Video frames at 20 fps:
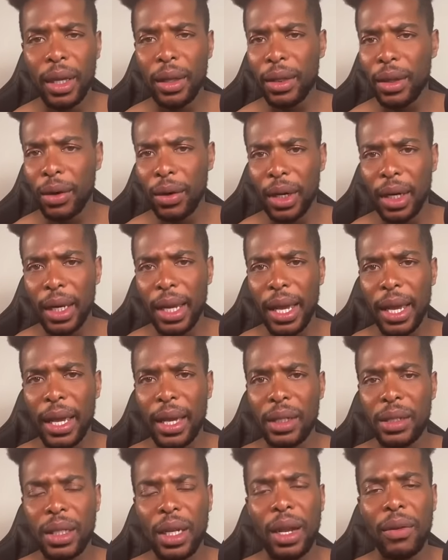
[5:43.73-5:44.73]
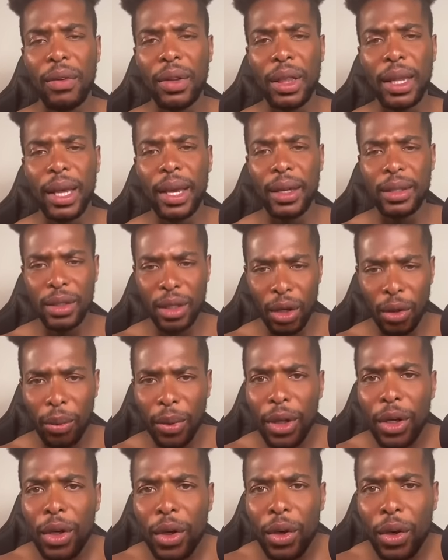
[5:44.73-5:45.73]
in thirty days and everything is
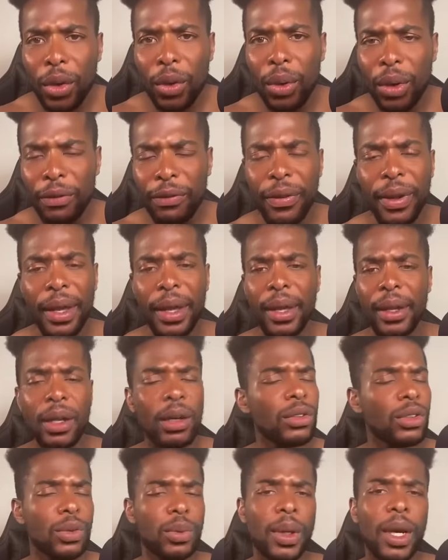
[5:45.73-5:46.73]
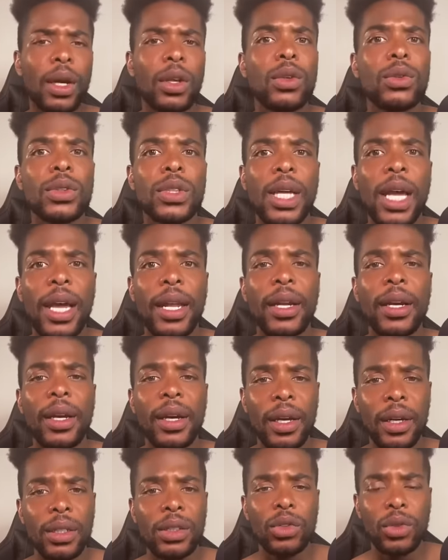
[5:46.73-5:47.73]
going to be cool and fine. No, sweetheart, you signed
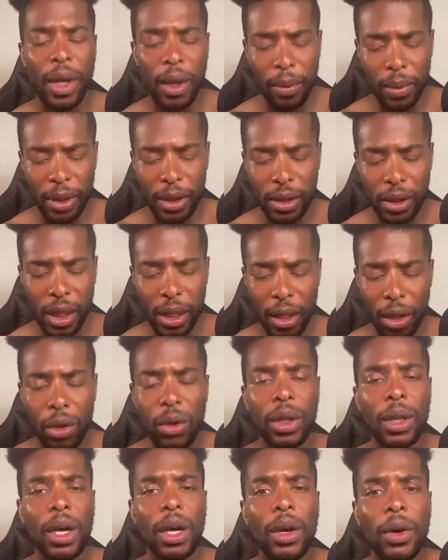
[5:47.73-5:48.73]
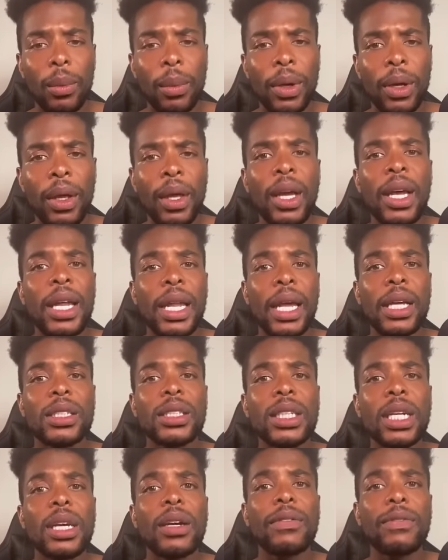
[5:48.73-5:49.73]
a contract with the state of Oklahoma
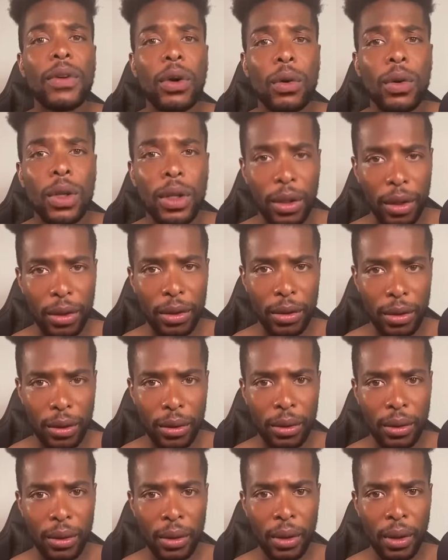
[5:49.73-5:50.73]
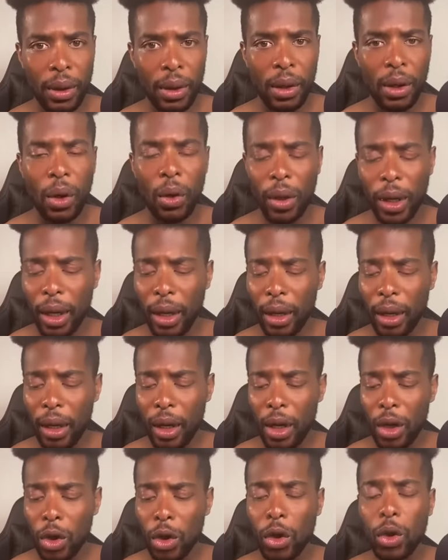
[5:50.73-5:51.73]
that said four years.
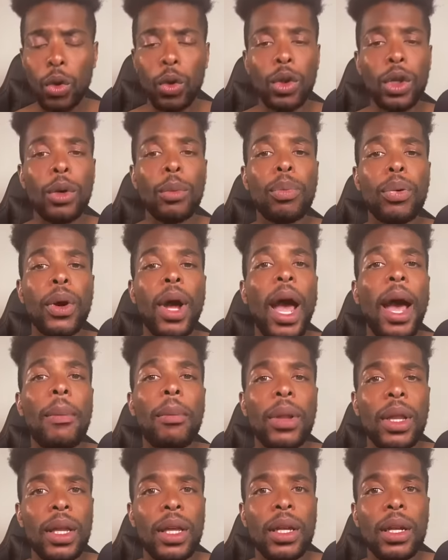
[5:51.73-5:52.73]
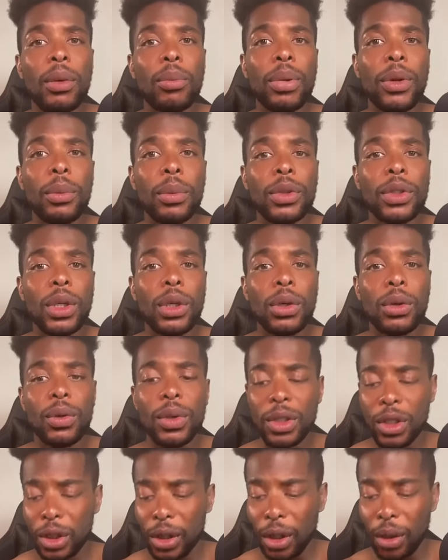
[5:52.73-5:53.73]
Okay? you, them, I believe them people
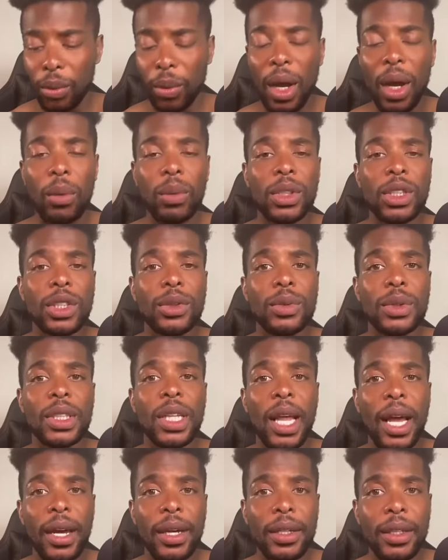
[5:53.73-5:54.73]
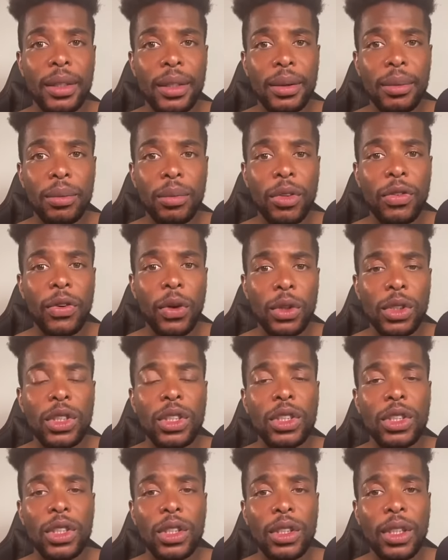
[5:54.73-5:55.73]
told Chrisean Rock when she was locked up
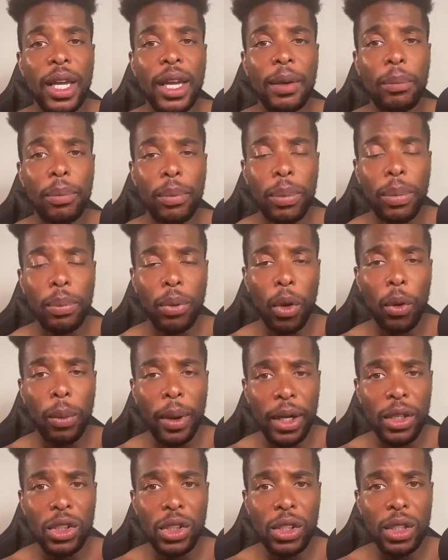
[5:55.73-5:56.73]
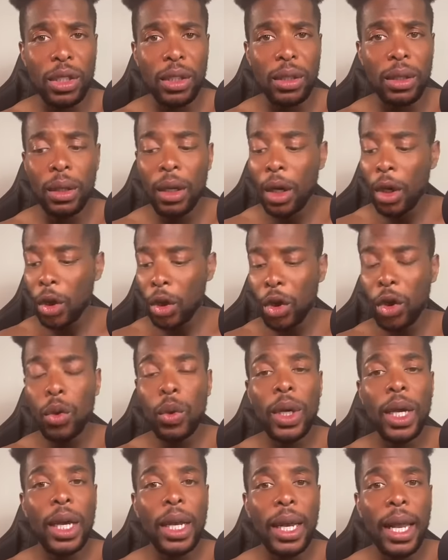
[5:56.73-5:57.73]
before she took that probation deal,
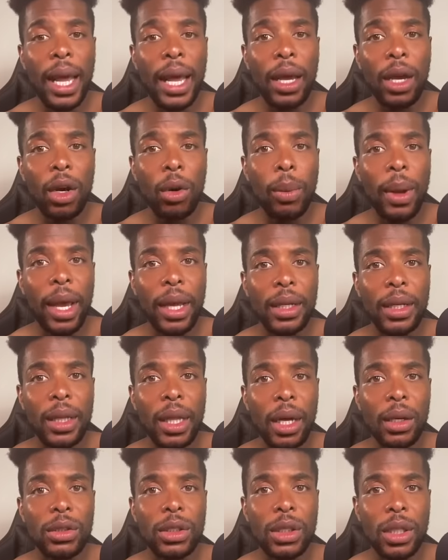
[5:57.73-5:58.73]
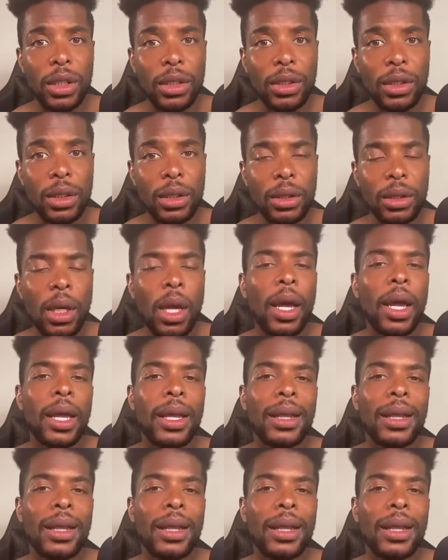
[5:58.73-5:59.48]
you cannot go back to Los Angeles.